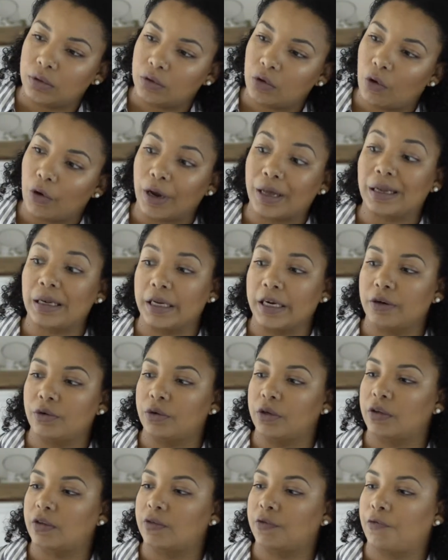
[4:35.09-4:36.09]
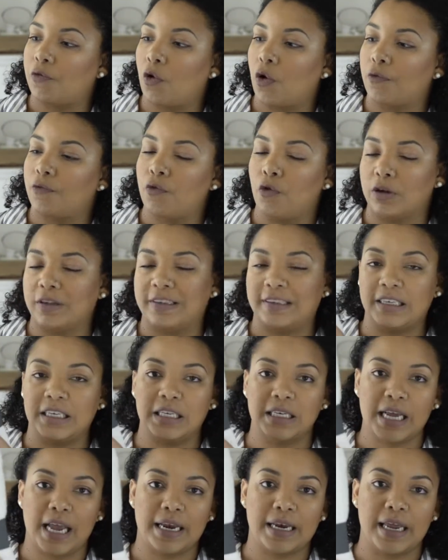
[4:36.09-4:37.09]
on clearance for
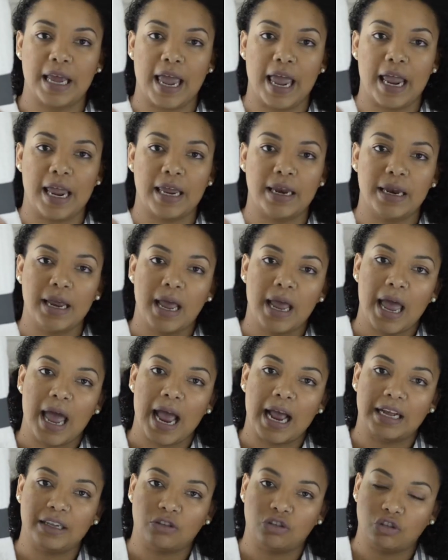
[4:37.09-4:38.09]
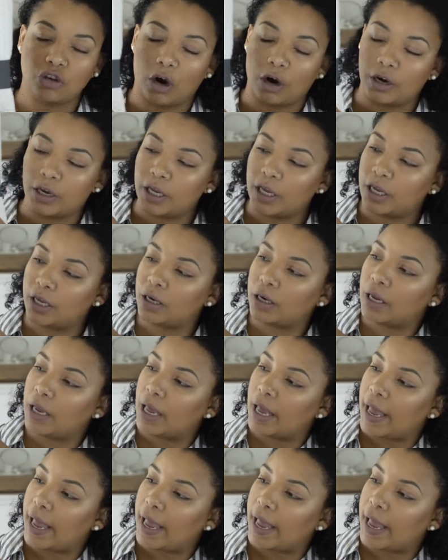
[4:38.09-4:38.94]
$14.98 at Target